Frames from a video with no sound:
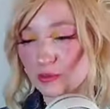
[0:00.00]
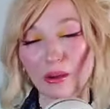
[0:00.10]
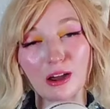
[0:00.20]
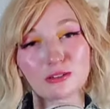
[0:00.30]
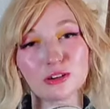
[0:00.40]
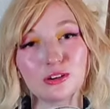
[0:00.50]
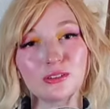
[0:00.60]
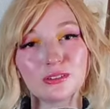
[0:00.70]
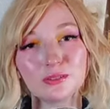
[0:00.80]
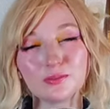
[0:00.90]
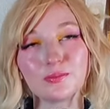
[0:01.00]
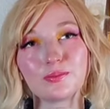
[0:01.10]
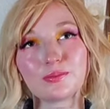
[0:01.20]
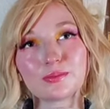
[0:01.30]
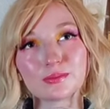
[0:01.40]
Spyro
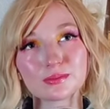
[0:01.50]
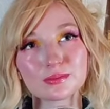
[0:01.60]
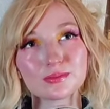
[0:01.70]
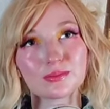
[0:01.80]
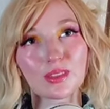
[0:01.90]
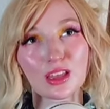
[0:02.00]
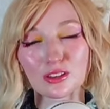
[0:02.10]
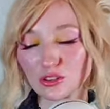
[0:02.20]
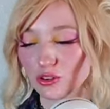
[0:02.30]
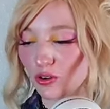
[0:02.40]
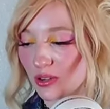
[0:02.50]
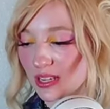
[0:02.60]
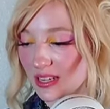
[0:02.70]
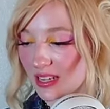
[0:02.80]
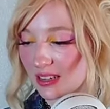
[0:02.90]
you know
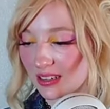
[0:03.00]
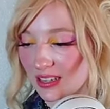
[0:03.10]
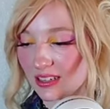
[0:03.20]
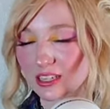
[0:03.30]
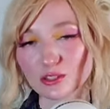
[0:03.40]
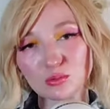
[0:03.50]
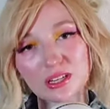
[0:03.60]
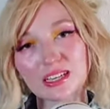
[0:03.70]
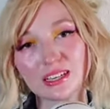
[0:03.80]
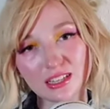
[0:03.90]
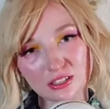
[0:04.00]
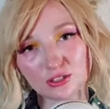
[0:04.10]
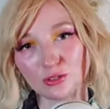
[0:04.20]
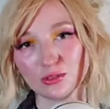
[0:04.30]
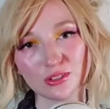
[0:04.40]
he he does what he
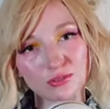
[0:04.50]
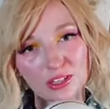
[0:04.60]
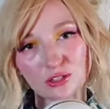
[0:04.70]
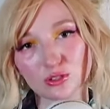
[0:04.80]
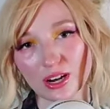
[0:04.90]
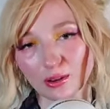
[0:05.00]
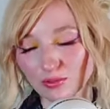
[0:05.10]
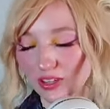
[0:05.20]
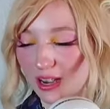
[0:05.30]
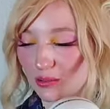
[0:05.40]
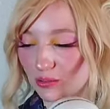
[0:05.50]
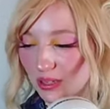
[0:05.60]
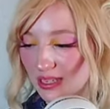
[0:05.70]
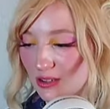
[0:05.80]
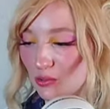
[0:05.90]
needs to to feed his dragonfly,
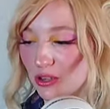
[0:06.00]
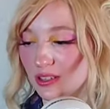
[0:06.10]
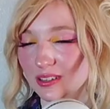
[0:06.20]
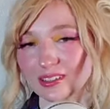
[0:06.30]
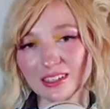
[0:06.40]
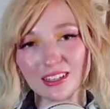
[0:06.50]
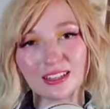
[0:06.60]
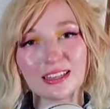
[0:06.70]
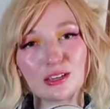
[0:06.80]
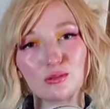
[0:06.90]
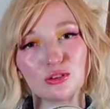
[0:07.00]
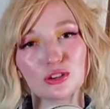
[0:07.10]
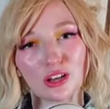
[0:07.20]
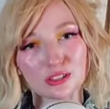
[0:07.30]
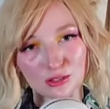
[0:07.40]
but he wouldn't he
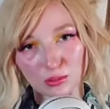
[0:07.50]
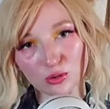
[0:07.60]
would not